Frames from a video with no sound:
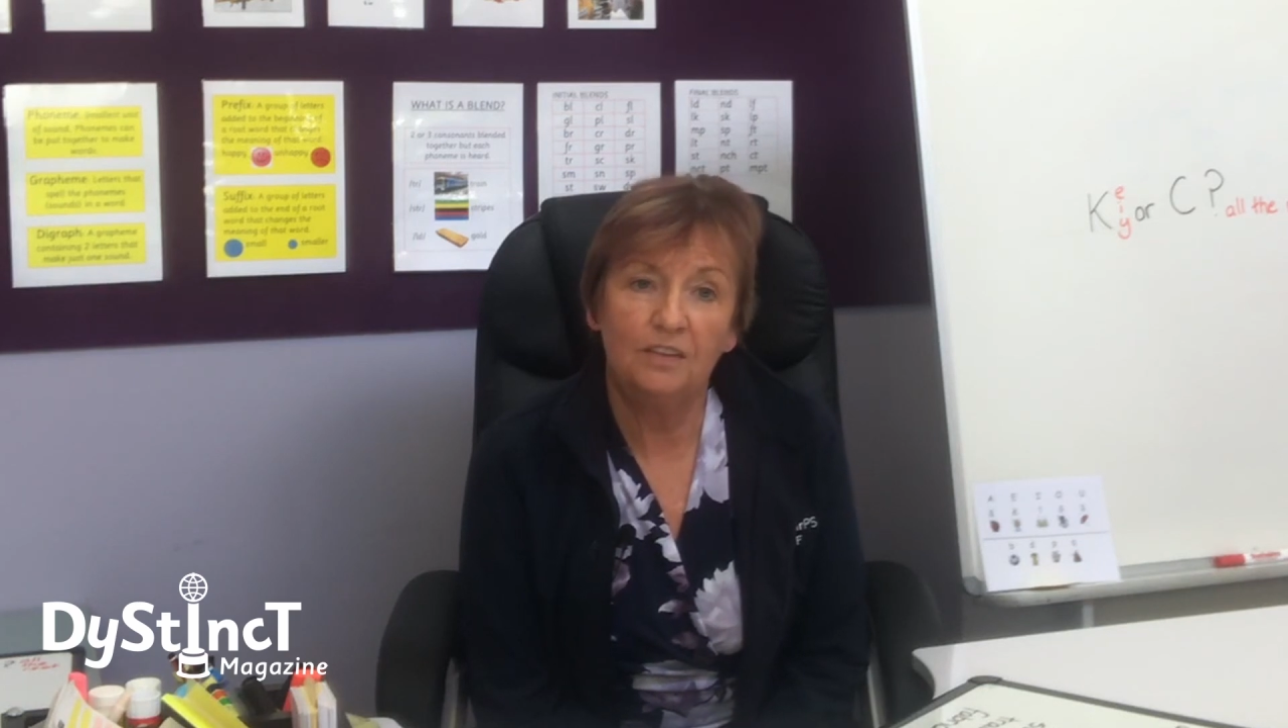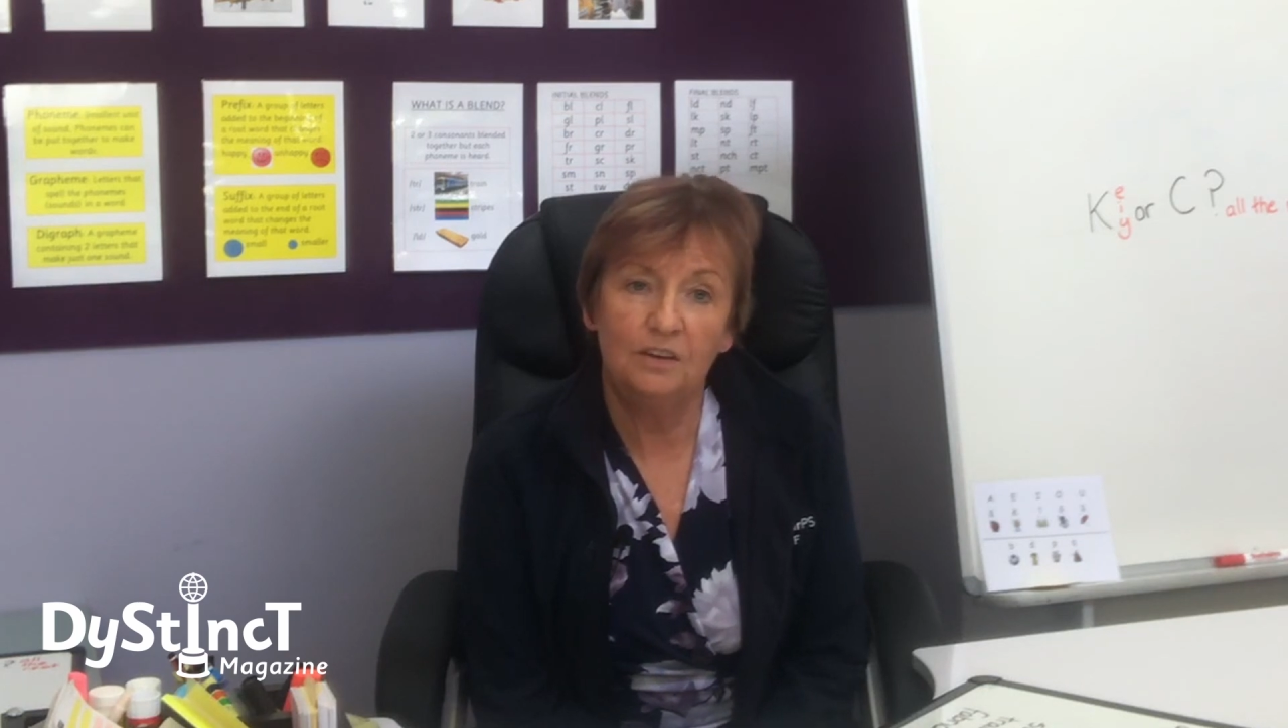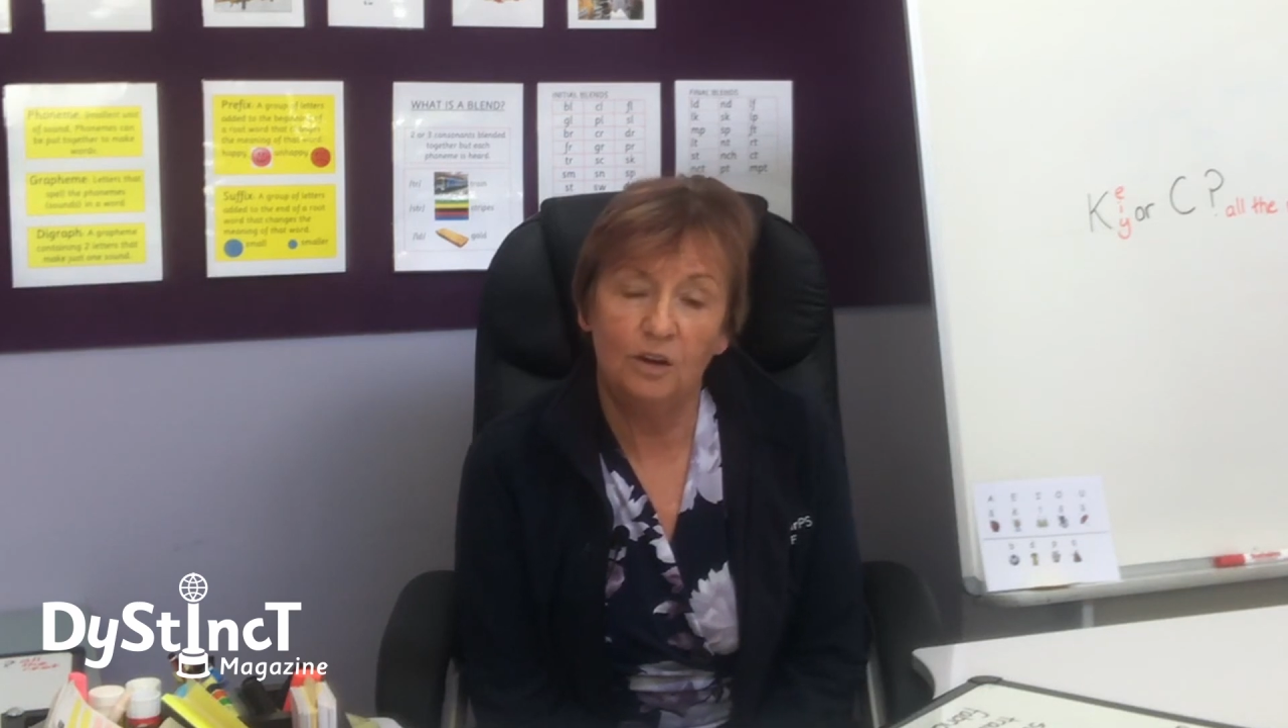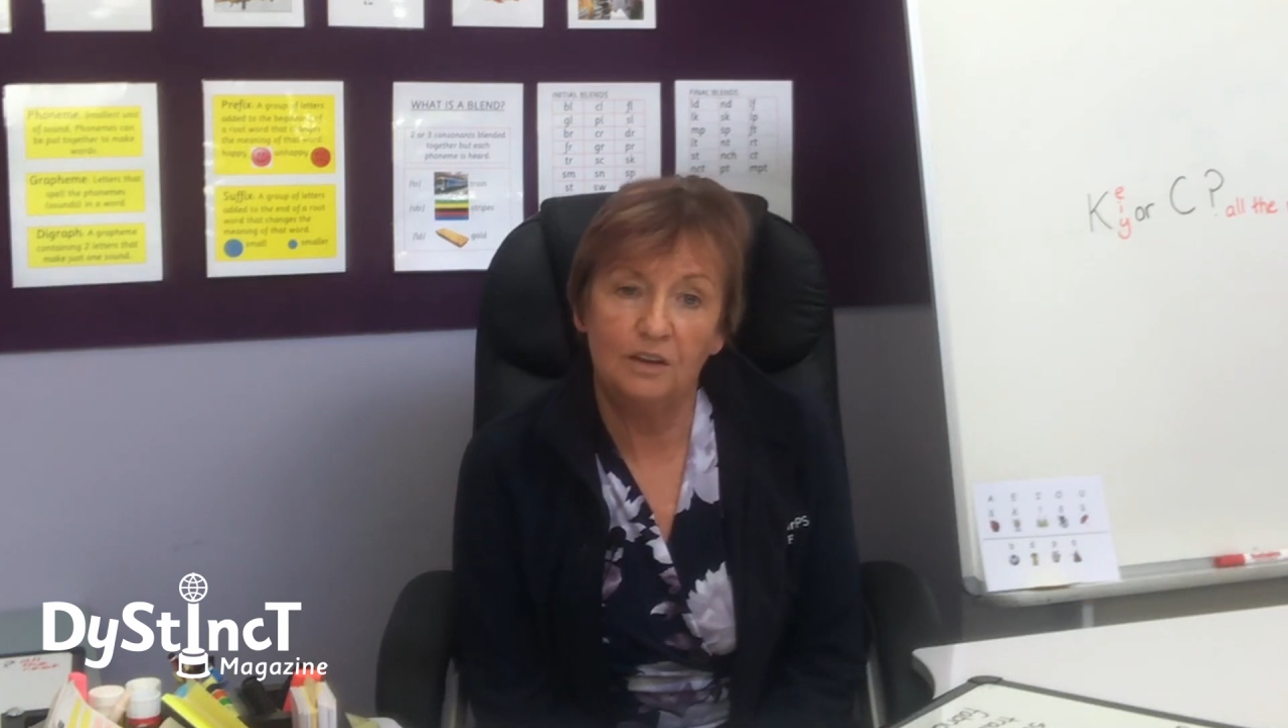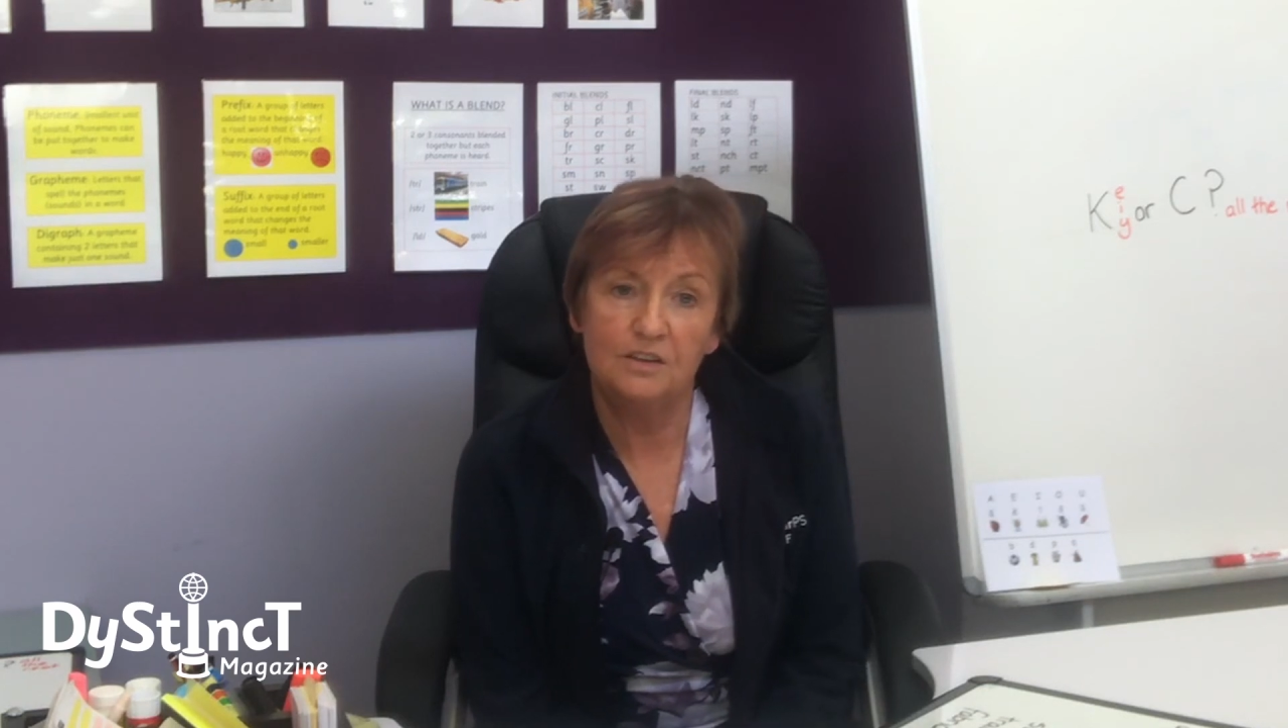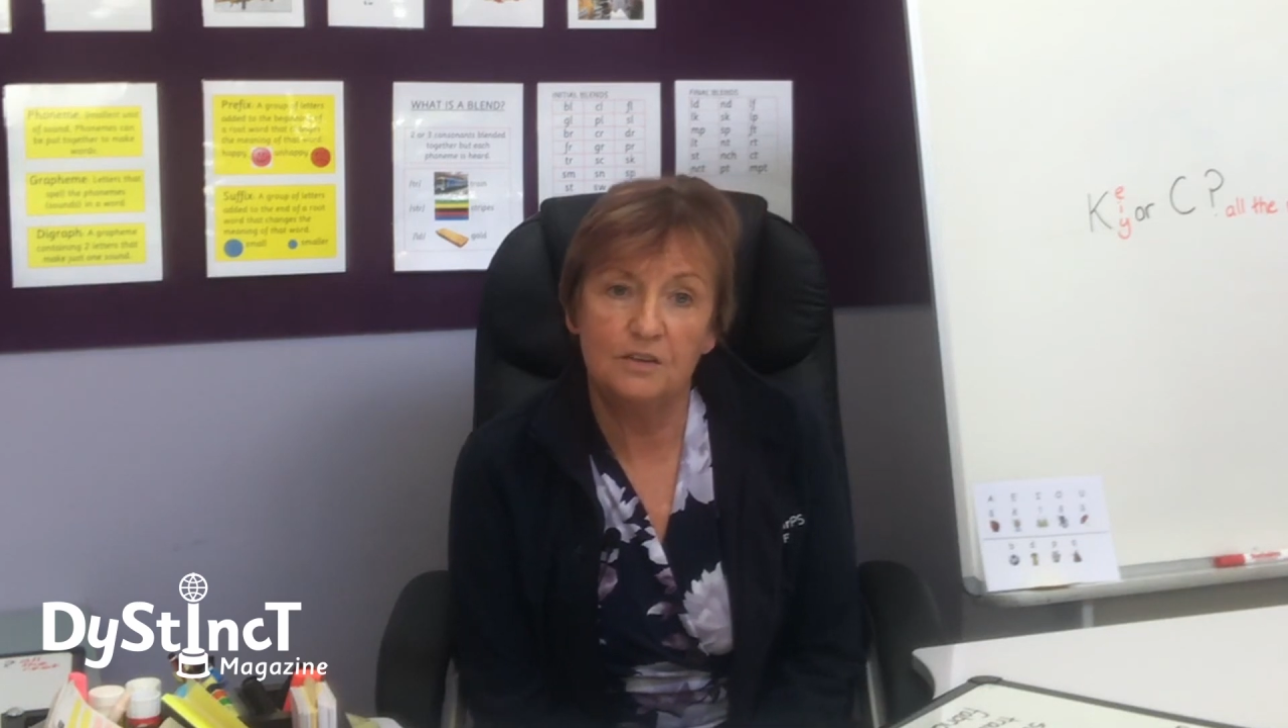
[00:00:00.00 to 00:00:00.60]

knowledge of